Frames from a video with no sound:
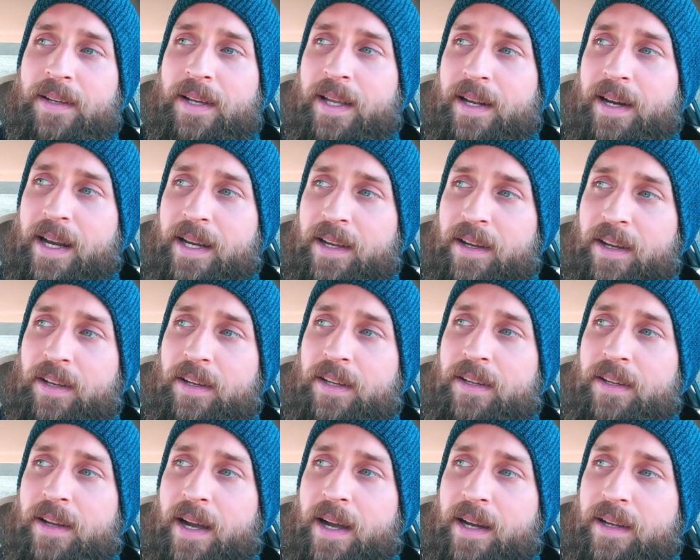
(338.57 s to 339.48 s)
and I can
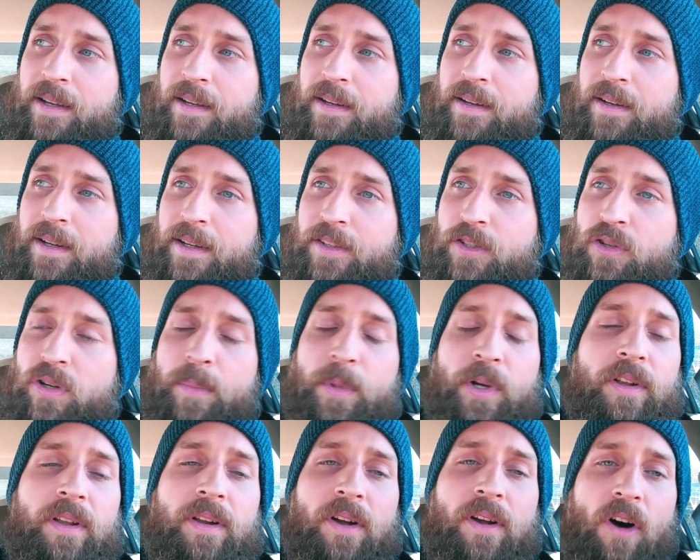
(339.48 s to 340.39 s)

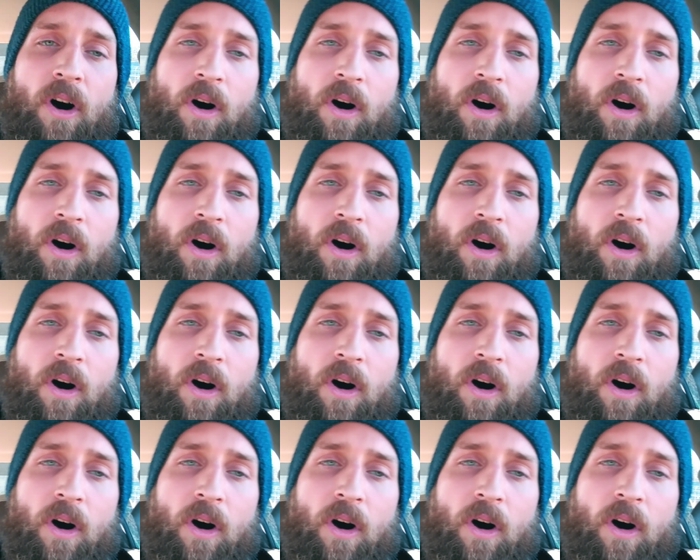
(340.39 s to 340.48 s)
attribute it